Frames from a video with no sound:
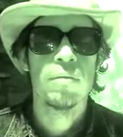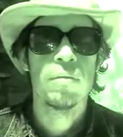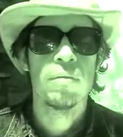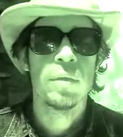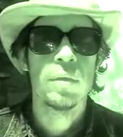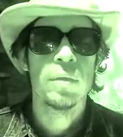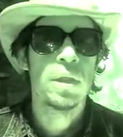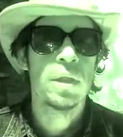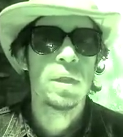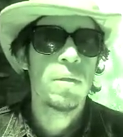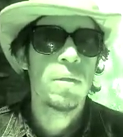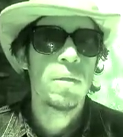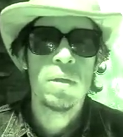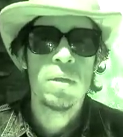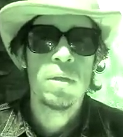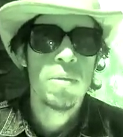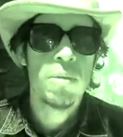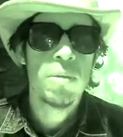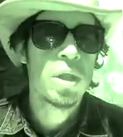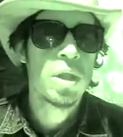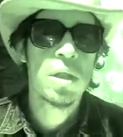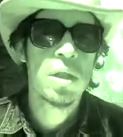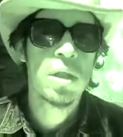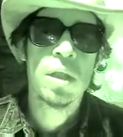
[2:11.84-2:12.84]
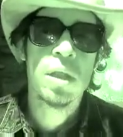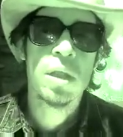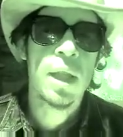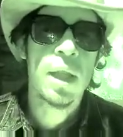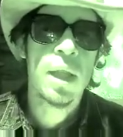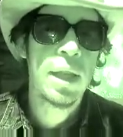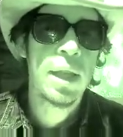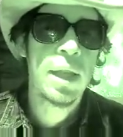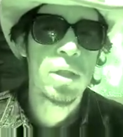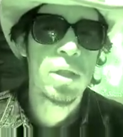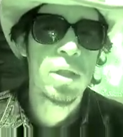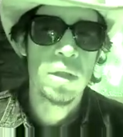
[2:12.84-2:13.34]
It seems to be just a
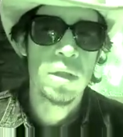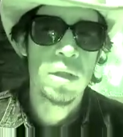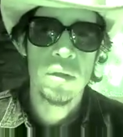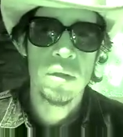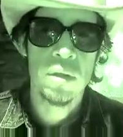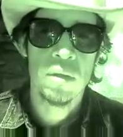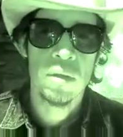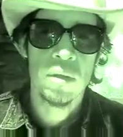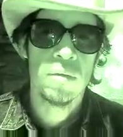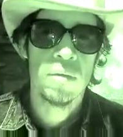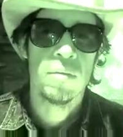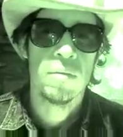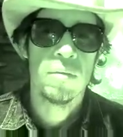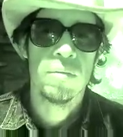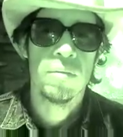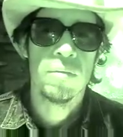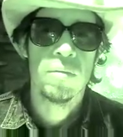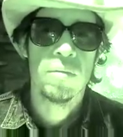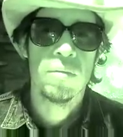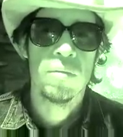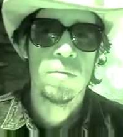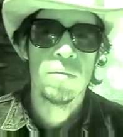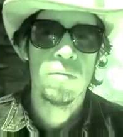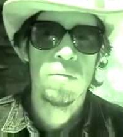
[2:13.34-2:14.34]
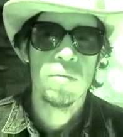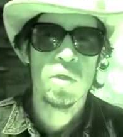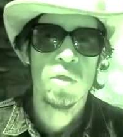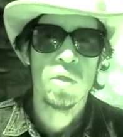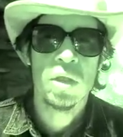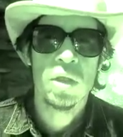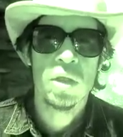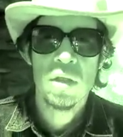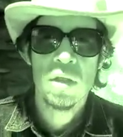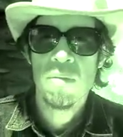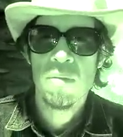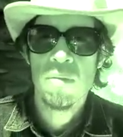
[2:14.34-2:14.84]
legend. It's
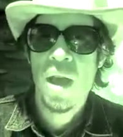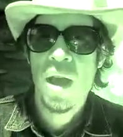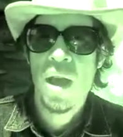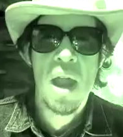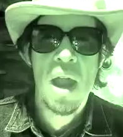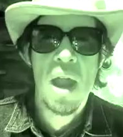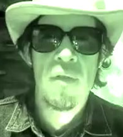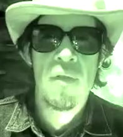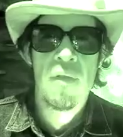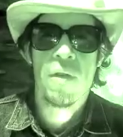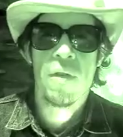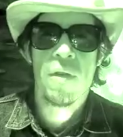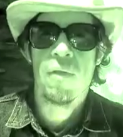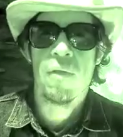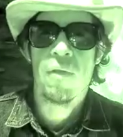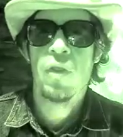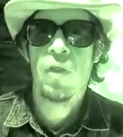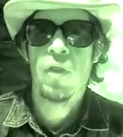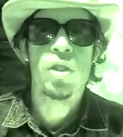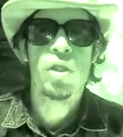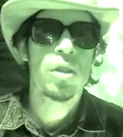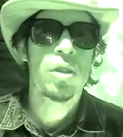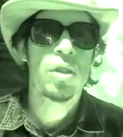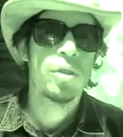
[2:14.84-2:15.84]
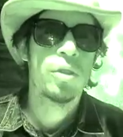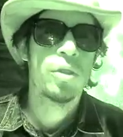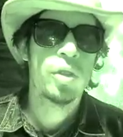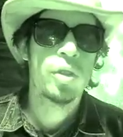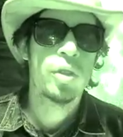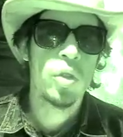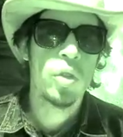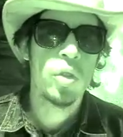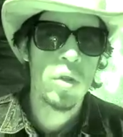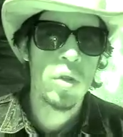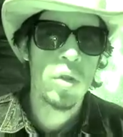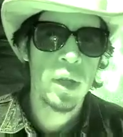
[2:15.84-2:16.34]
just some kind of a fictional
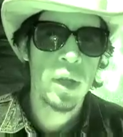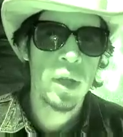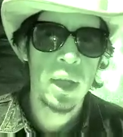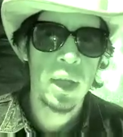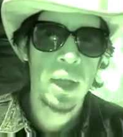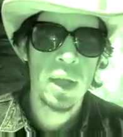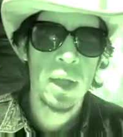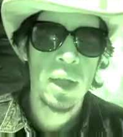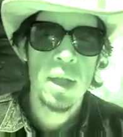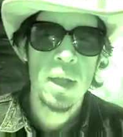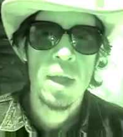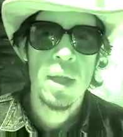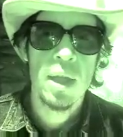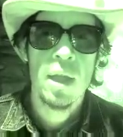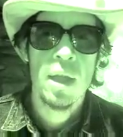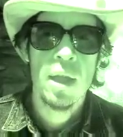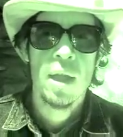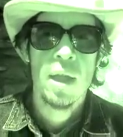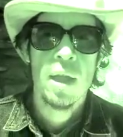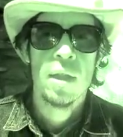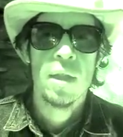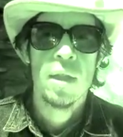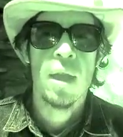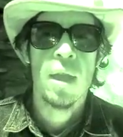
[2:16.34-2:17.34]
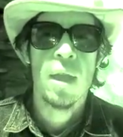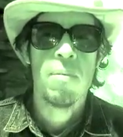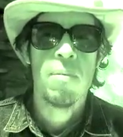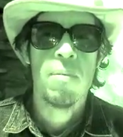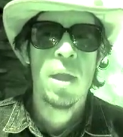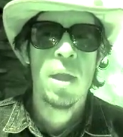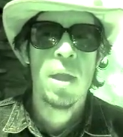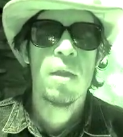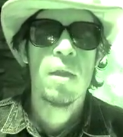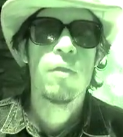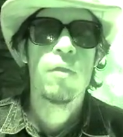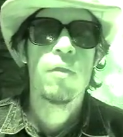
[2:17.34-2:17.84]
story that
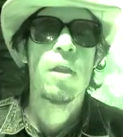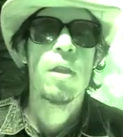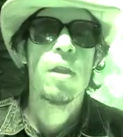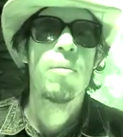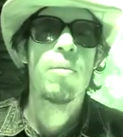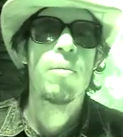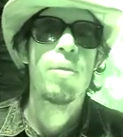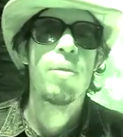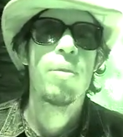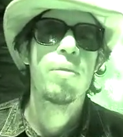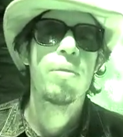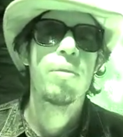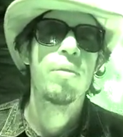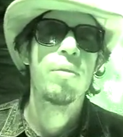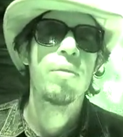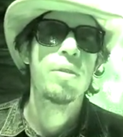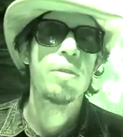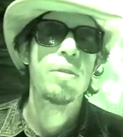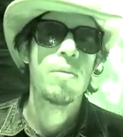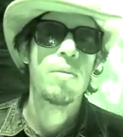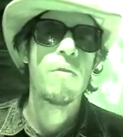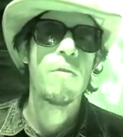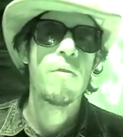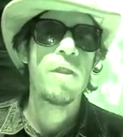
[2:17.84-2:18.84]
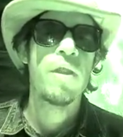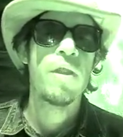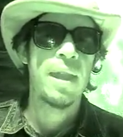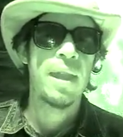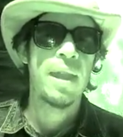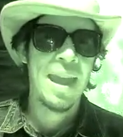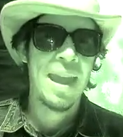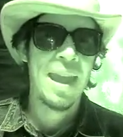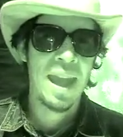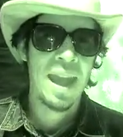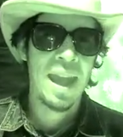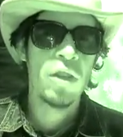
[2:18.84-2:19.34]
may have come through some of the
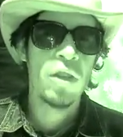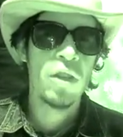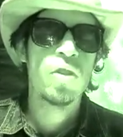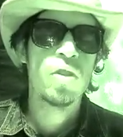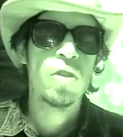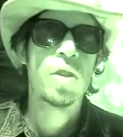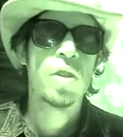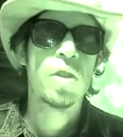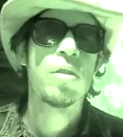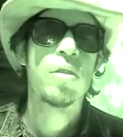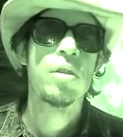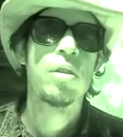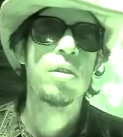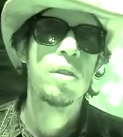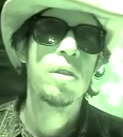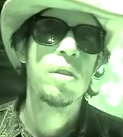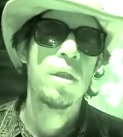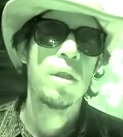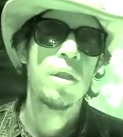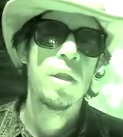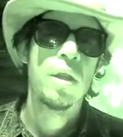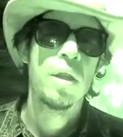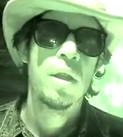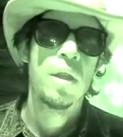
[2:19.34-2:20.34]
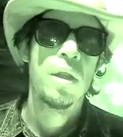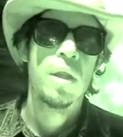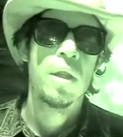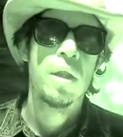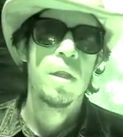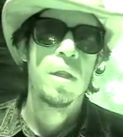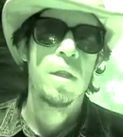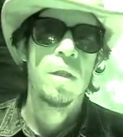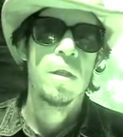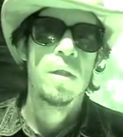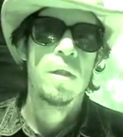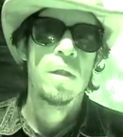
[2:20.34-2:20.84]
ancient
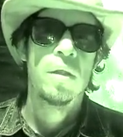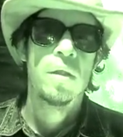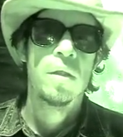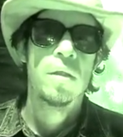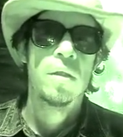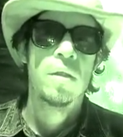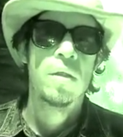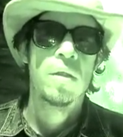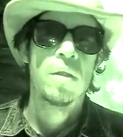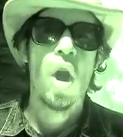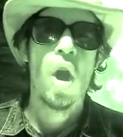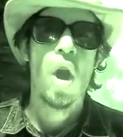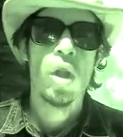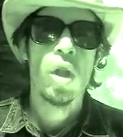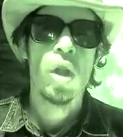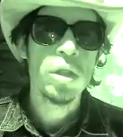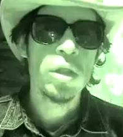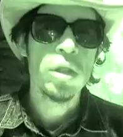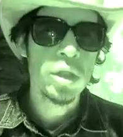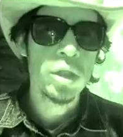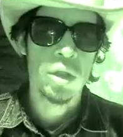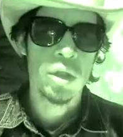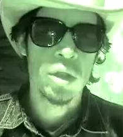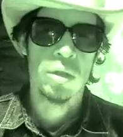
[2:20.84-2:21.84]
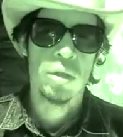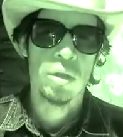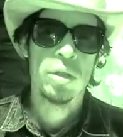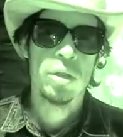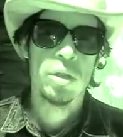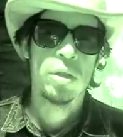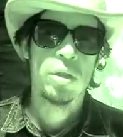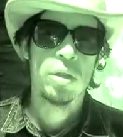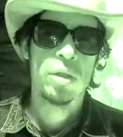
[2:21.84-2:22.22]
cultures